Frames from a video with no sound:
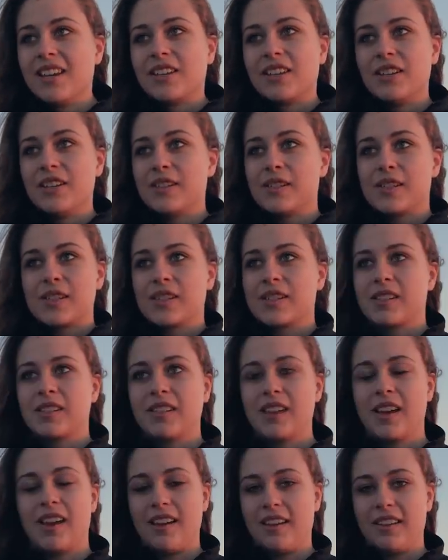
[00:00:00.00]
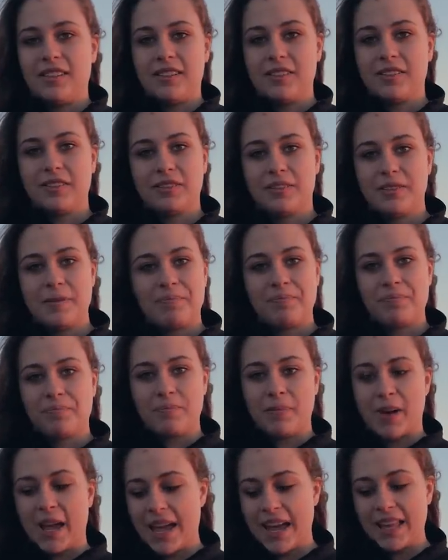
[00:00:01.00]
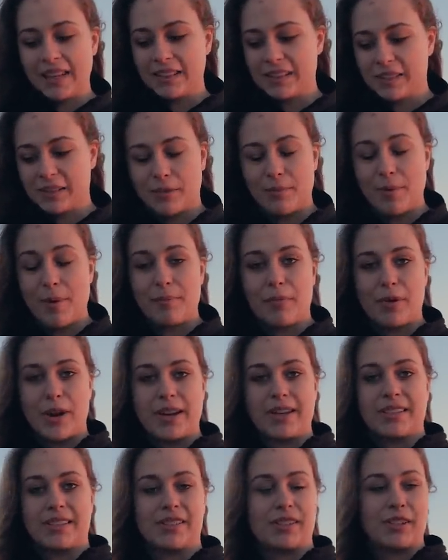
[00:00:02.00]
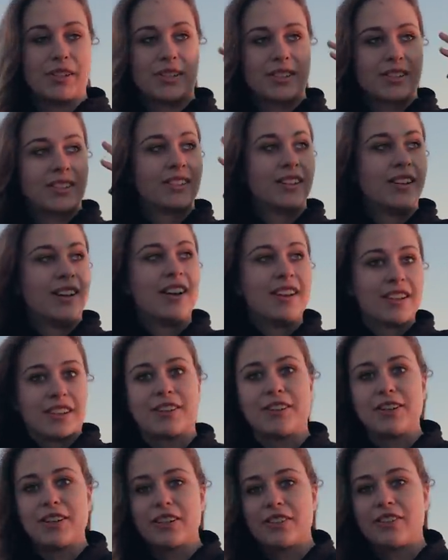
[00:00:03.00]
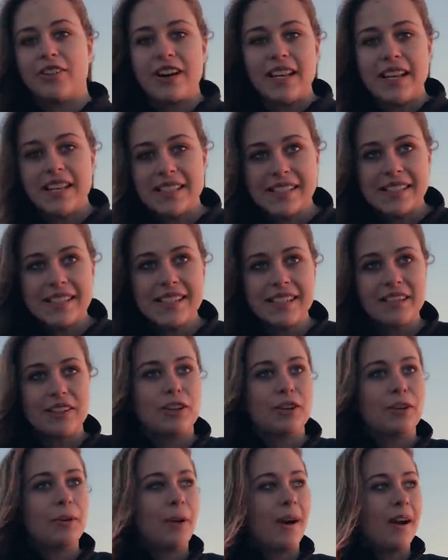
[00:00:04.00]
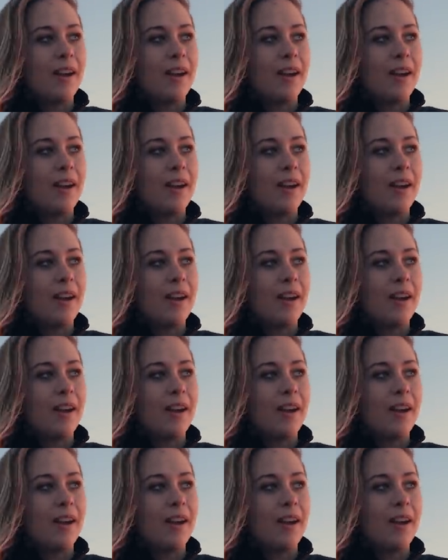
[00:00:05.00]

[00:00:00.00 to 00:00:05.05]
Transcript: Because, yeah, I, my head is on my brain, it's just going crazy, you know.